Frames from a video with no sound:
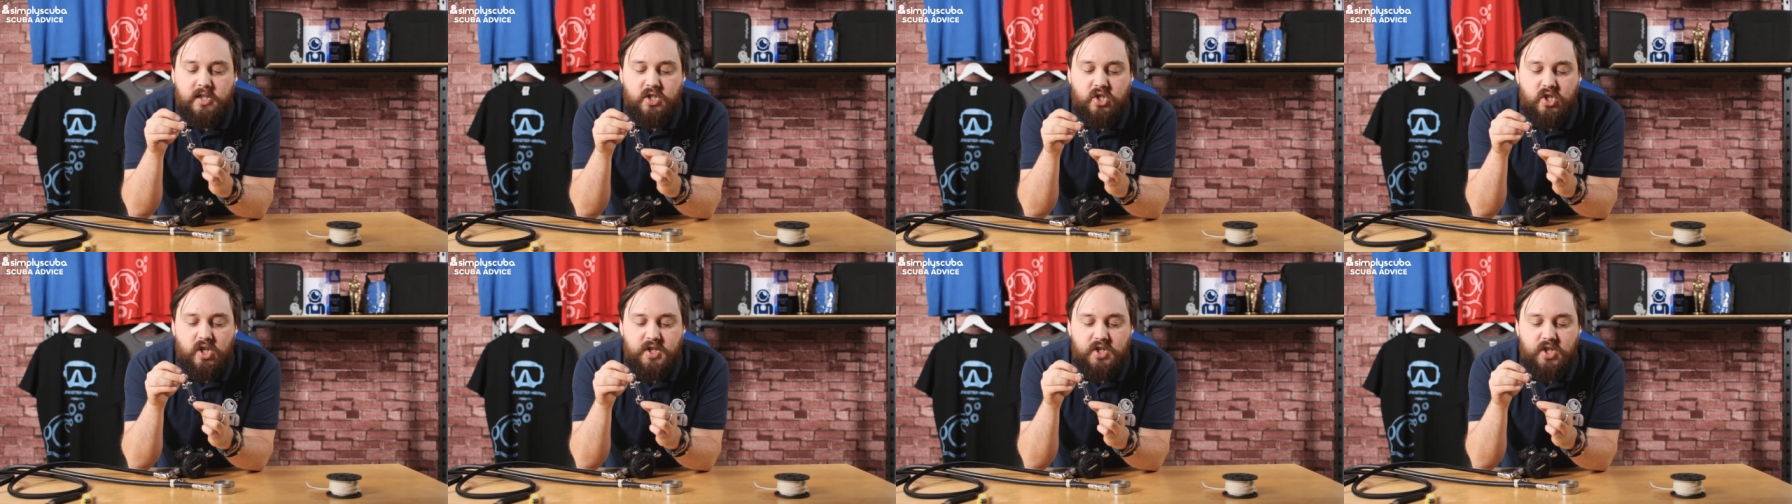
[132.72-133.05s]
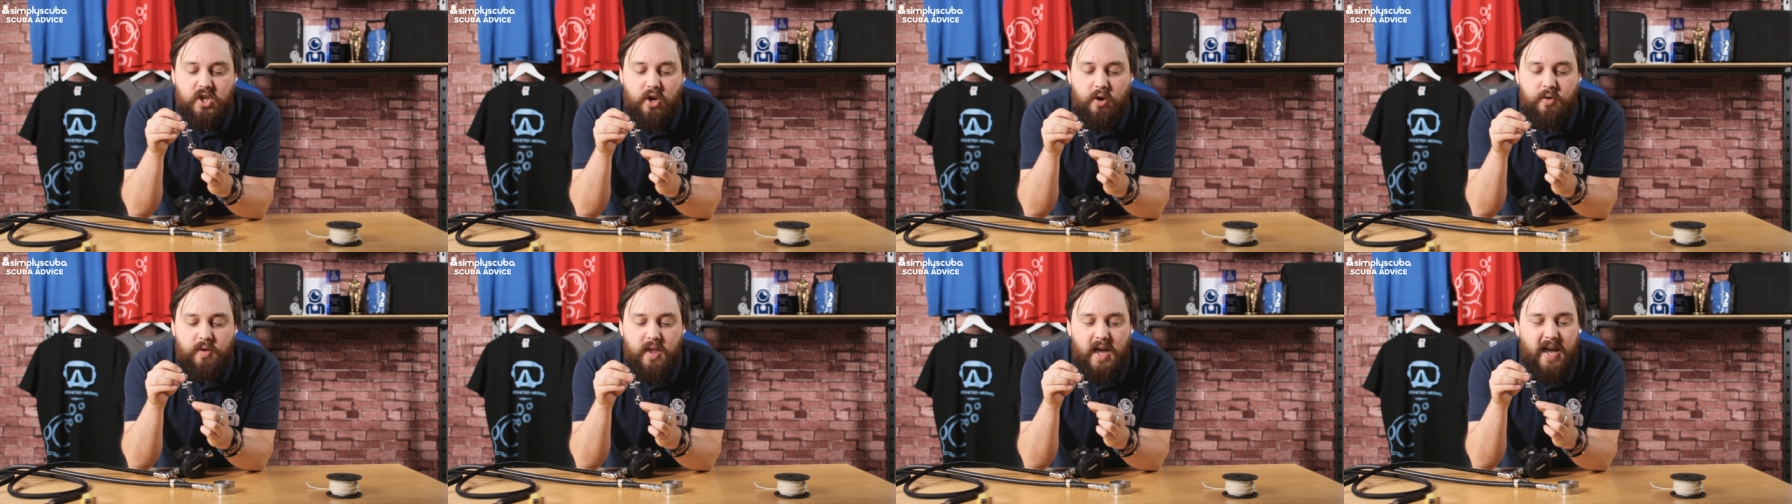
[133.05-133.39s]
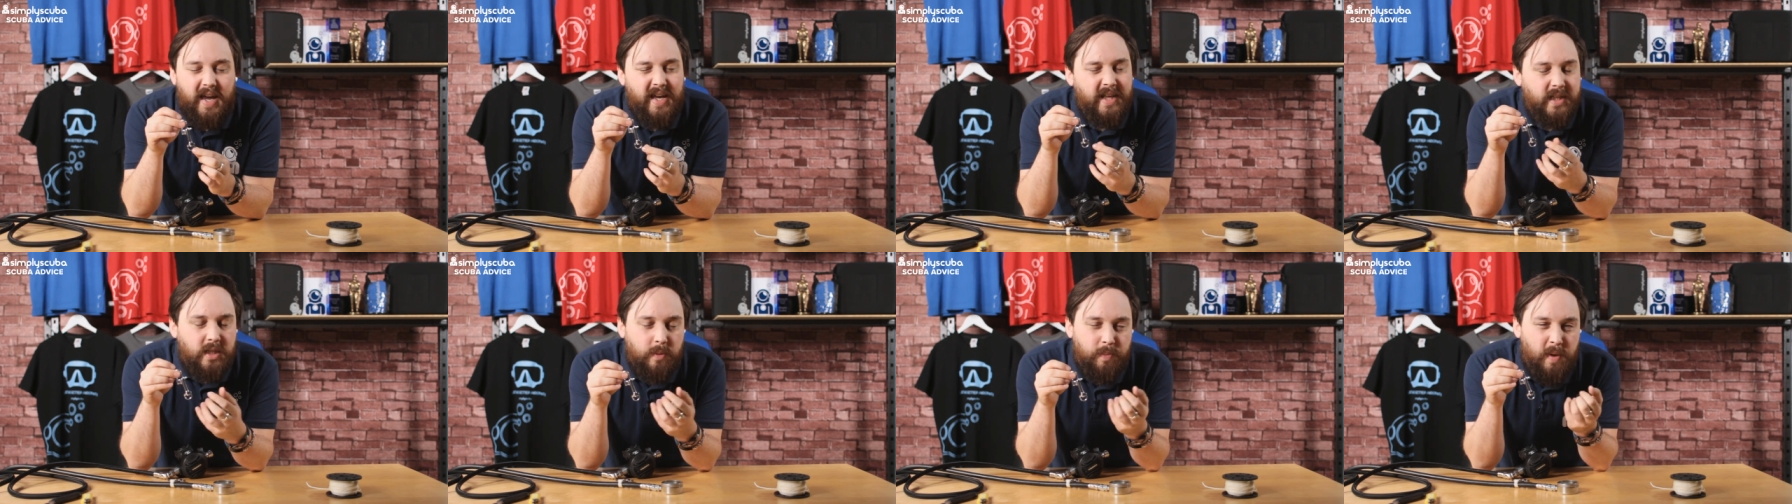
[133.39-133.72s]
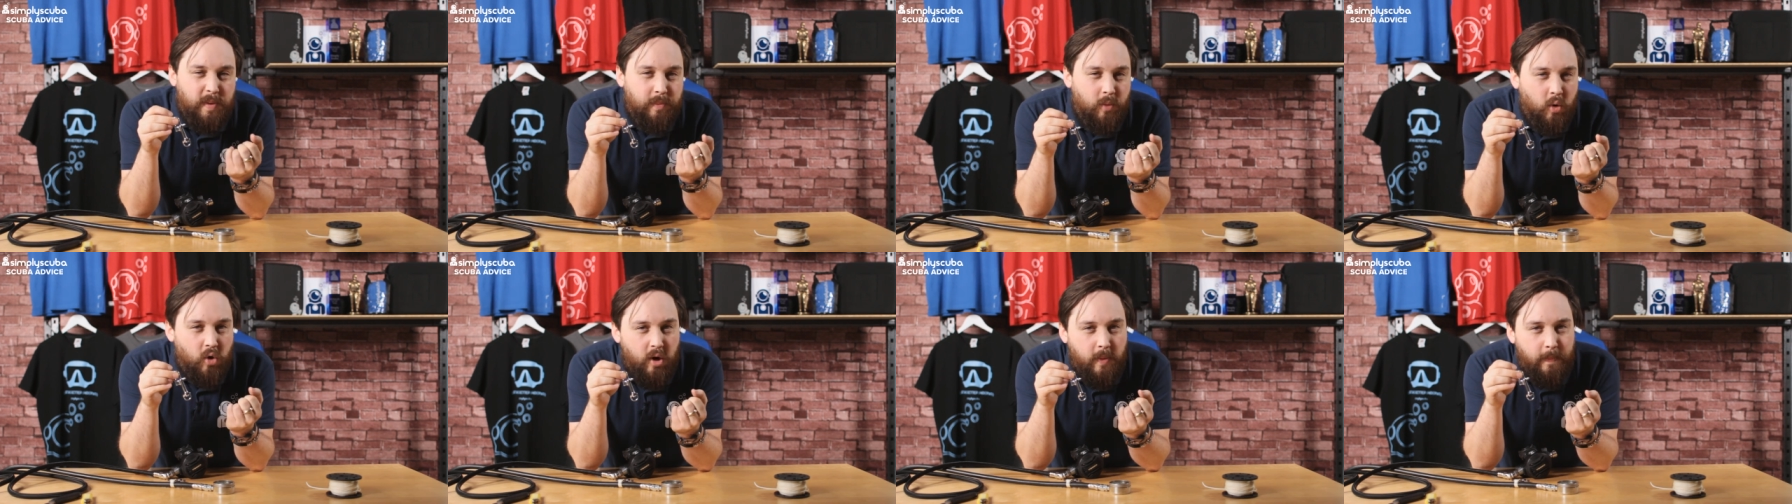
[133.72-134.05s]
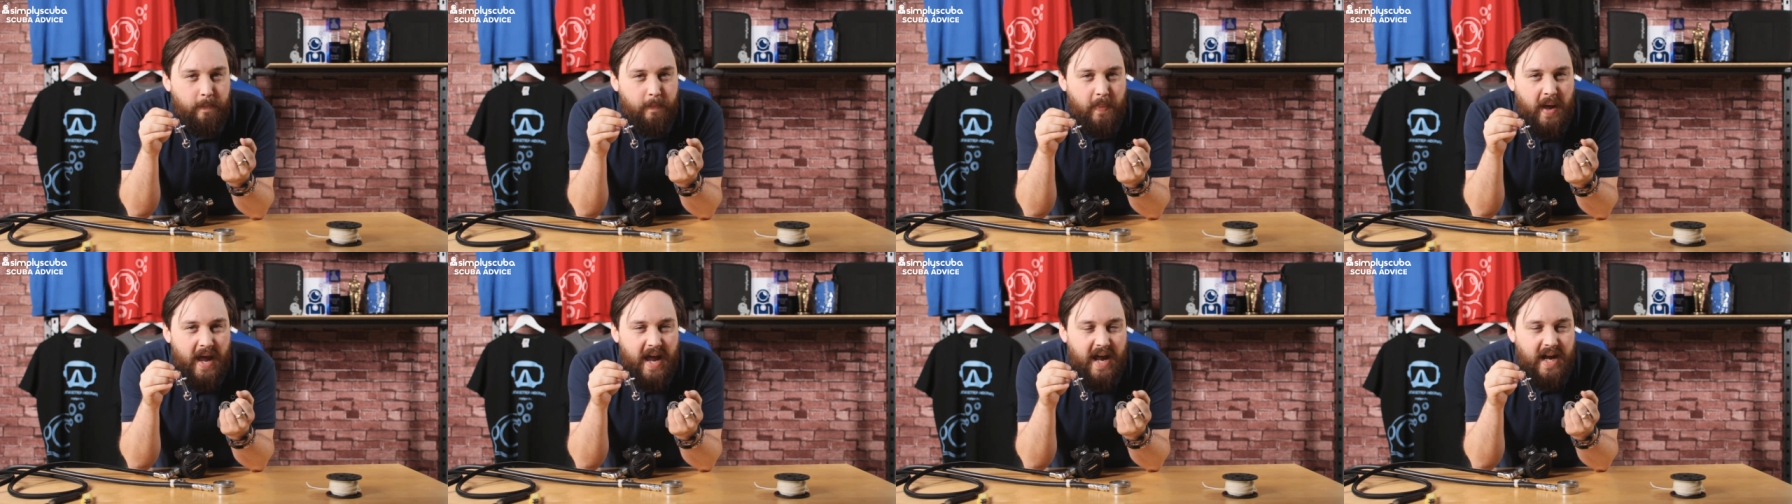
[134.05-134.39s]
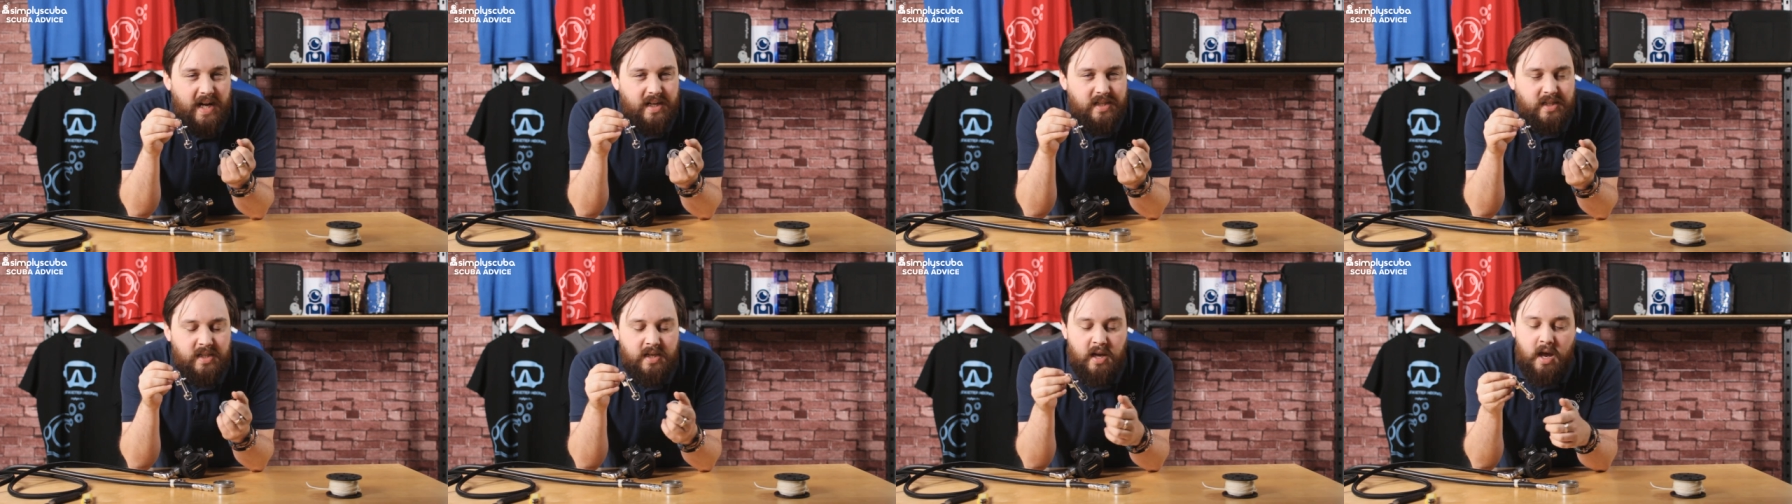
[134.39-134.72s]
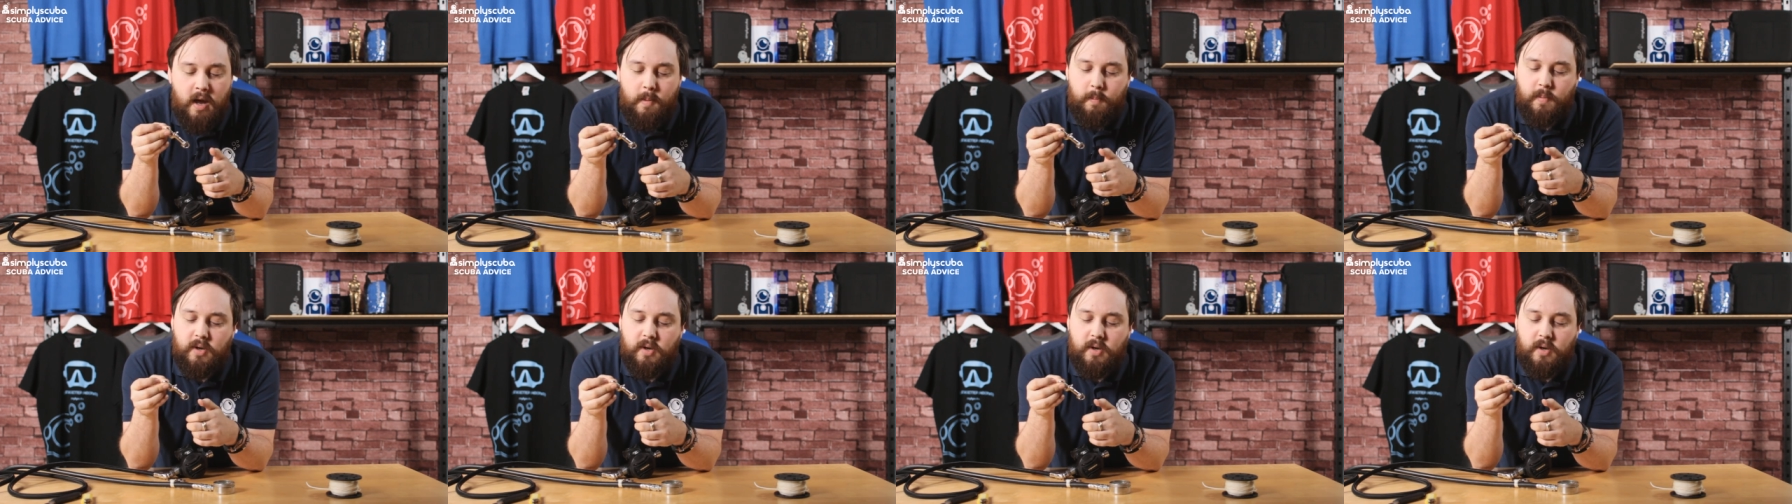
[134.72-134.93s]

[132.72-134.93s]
just so that it's a bit more compact,